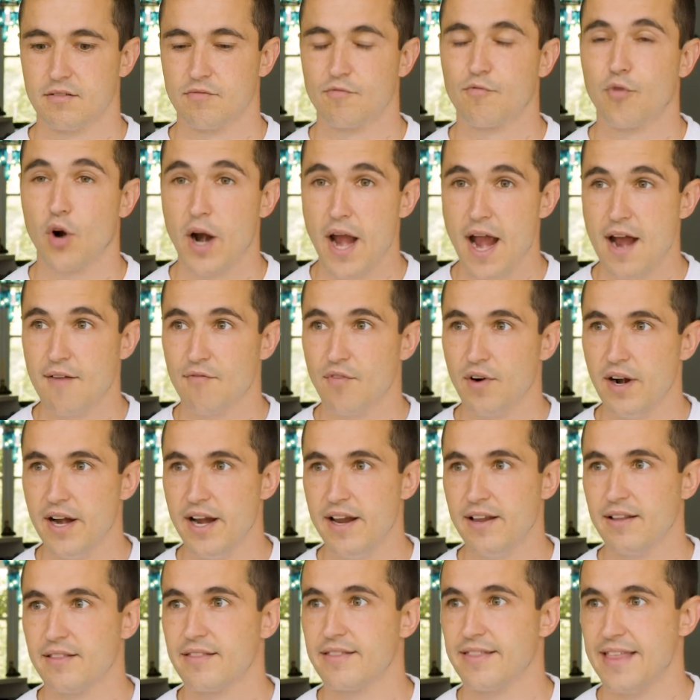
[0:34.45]
For
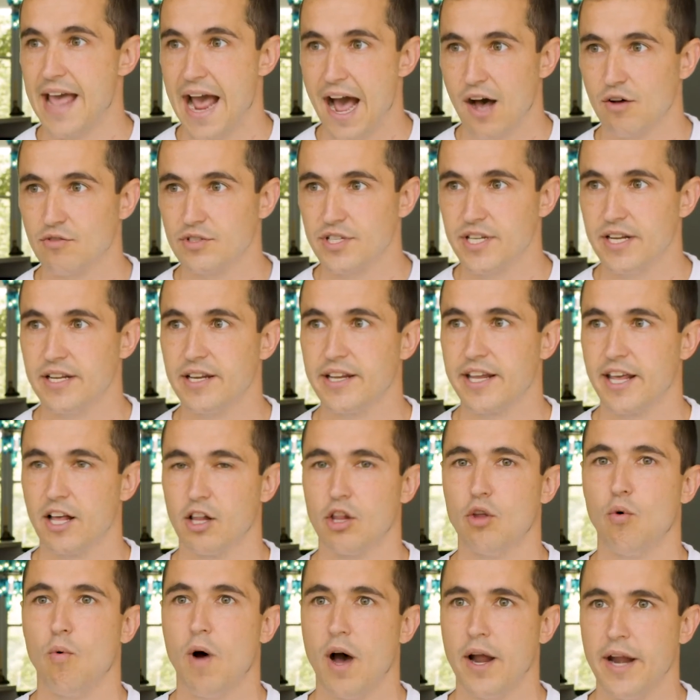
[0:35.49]
every 1,000
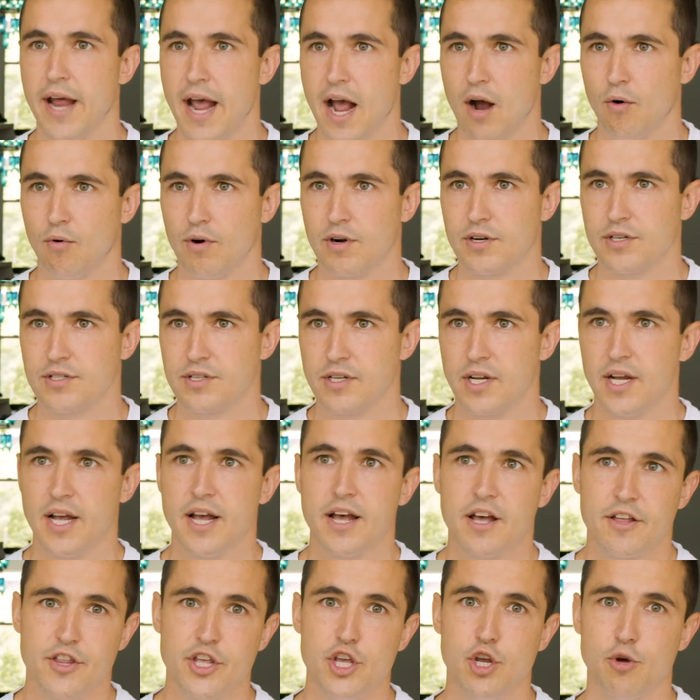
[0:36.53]
kilowatt hours
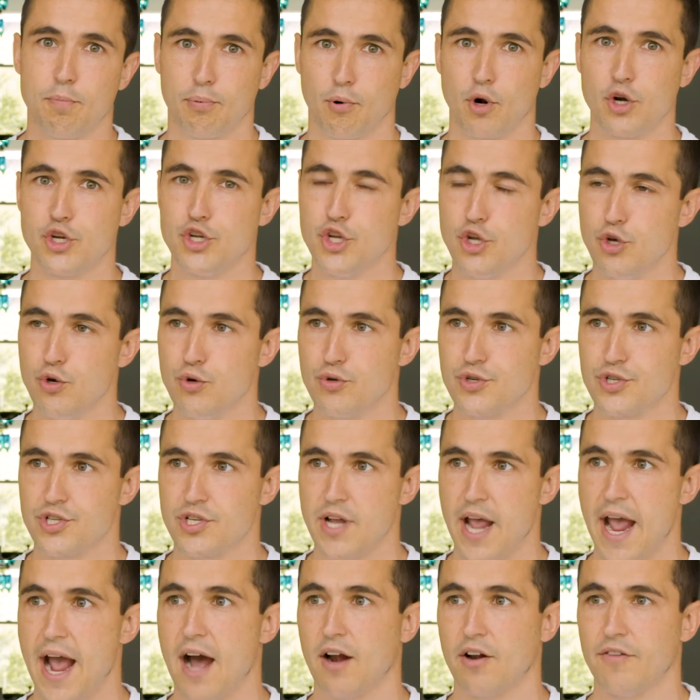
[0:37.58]
that you produce
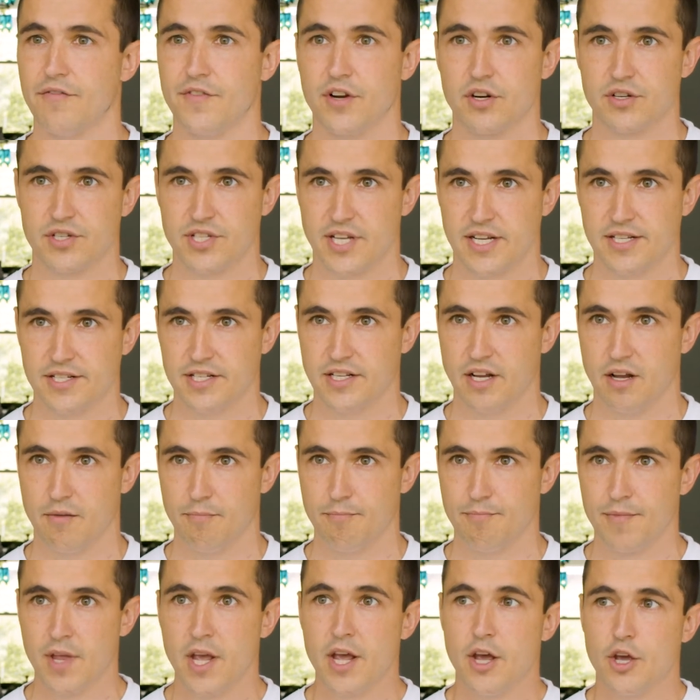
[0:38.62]
out of your system,
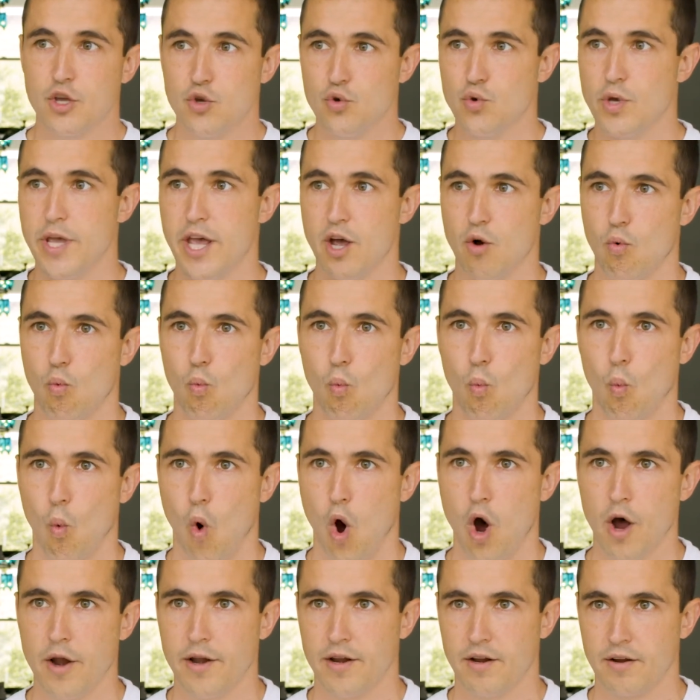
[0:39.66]
you get
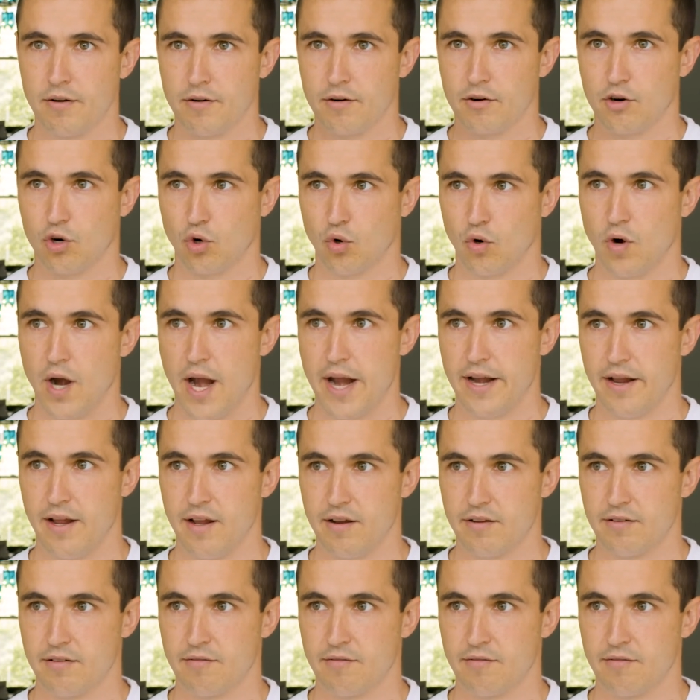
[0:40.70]
1 credit.